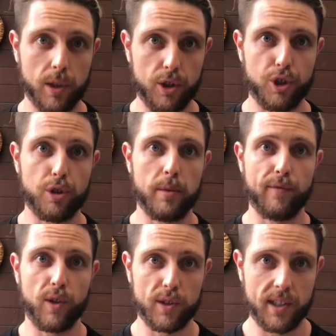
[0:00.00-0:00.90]
consuming
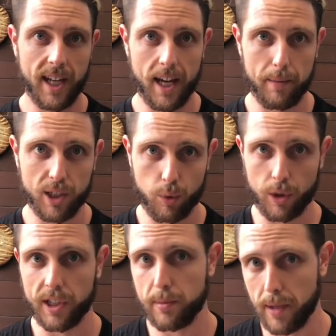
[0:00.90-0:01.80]
versus how much we're
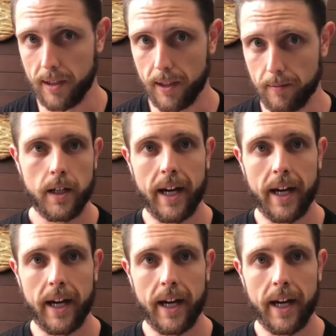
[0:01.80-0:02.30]
expending.